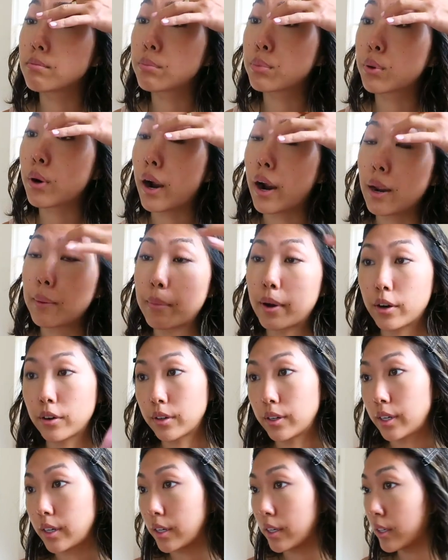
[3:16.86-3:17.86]

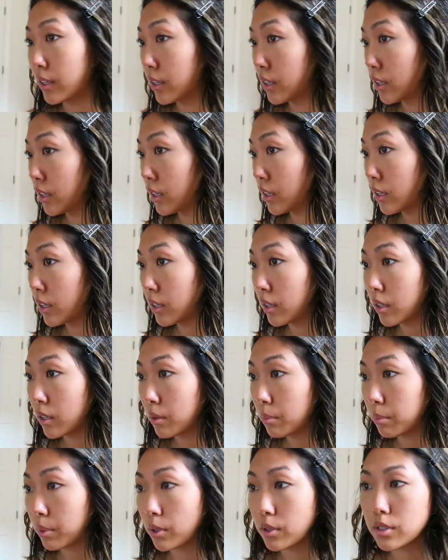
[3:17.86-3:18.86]
primary
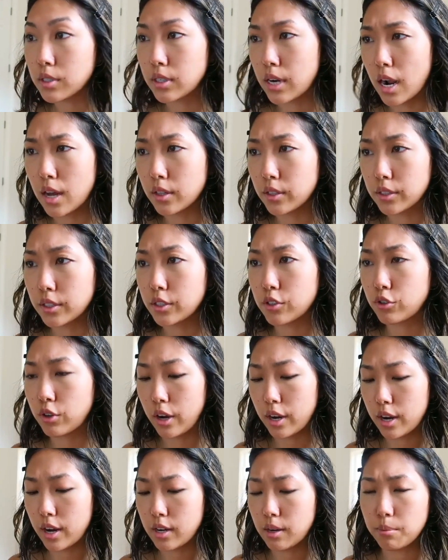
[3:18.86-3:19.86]
personality
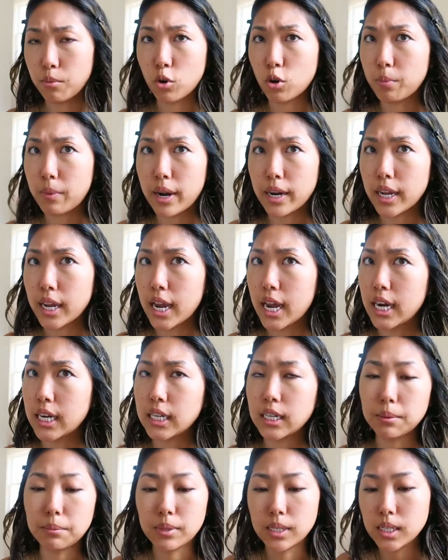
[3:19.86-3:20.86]
trait anymore by
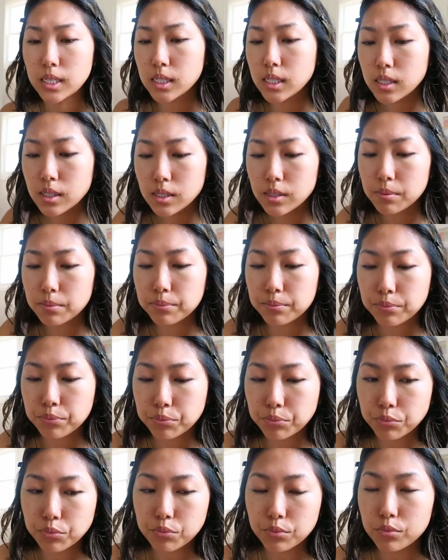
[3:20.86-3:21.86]
any means.
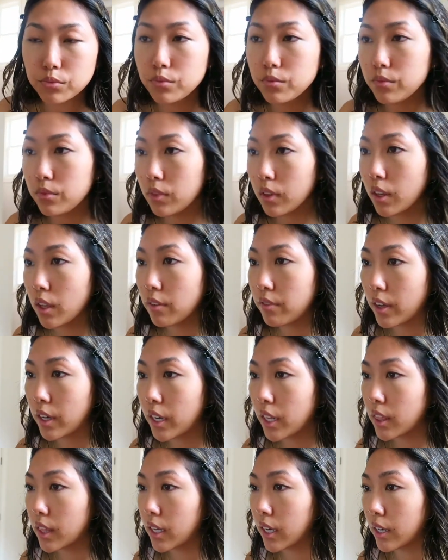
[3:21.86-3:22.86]
If
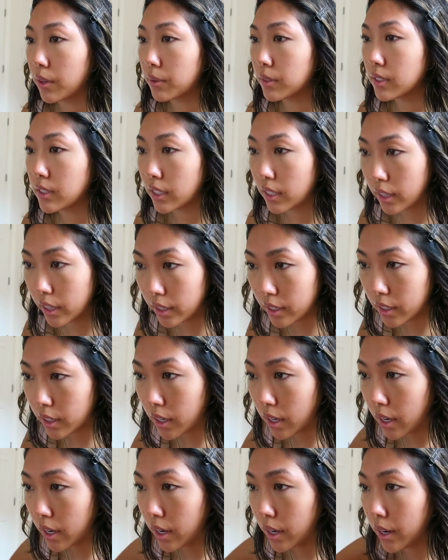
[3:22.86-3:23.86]
anything, I would say like
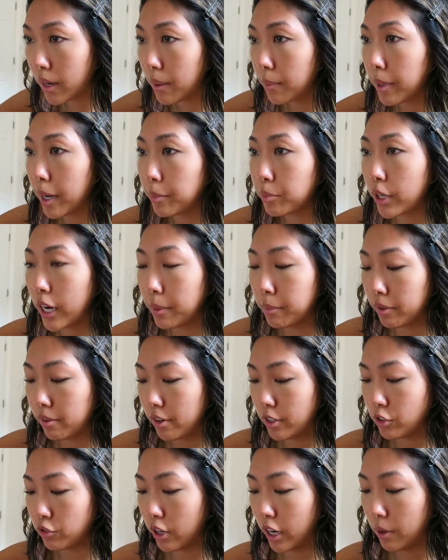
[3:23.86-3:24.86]
my
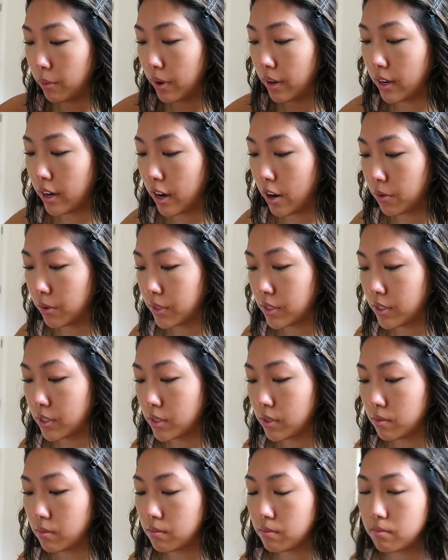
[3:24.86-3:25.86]
primary trait right now is
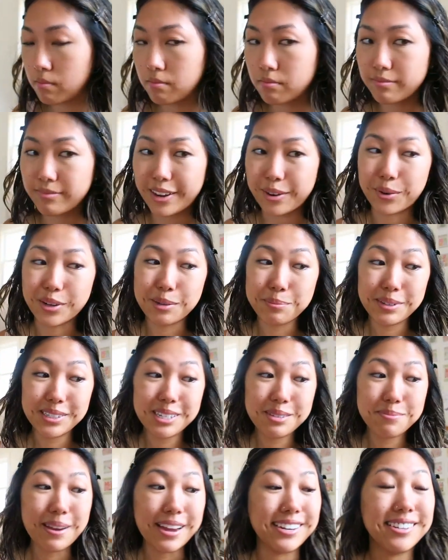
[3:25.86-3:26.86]
I want to be
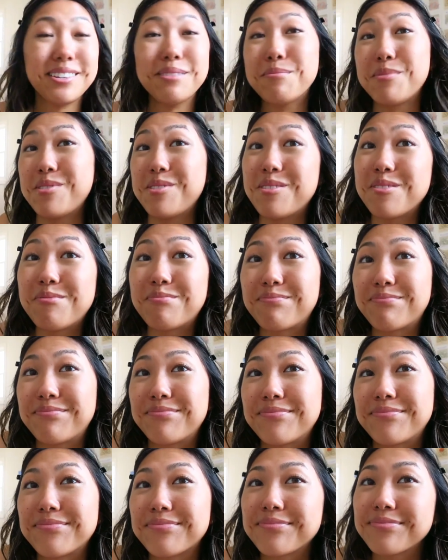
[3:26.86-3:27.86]
dependable.
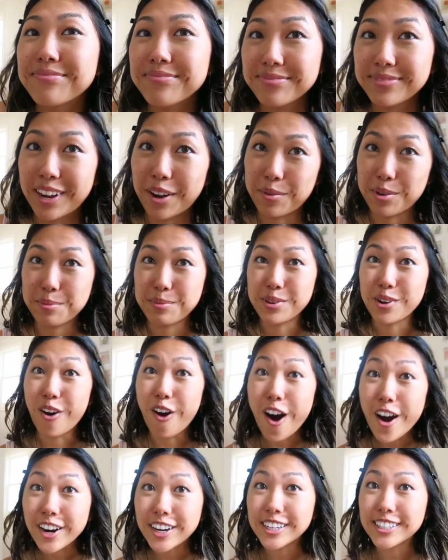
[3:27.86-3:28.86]
I want to be
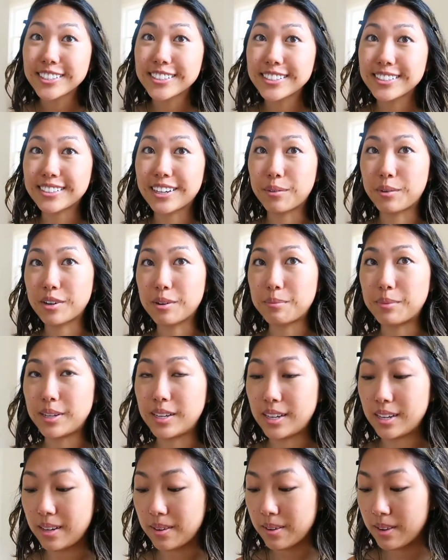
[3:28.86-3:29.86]
honest. I want to
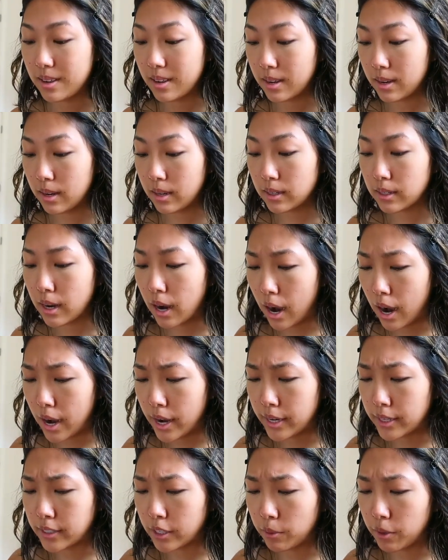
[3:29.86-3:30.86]
be
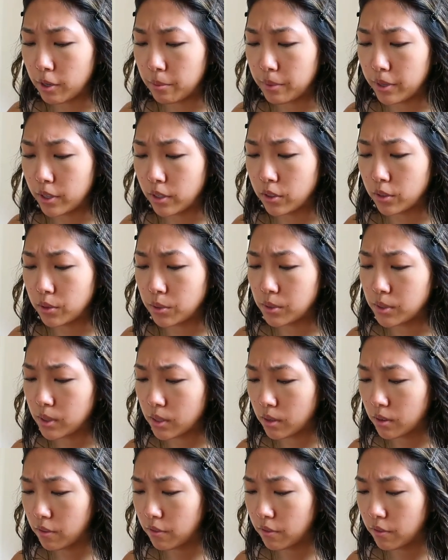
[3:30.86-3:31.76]
kind. I want to be inclusive.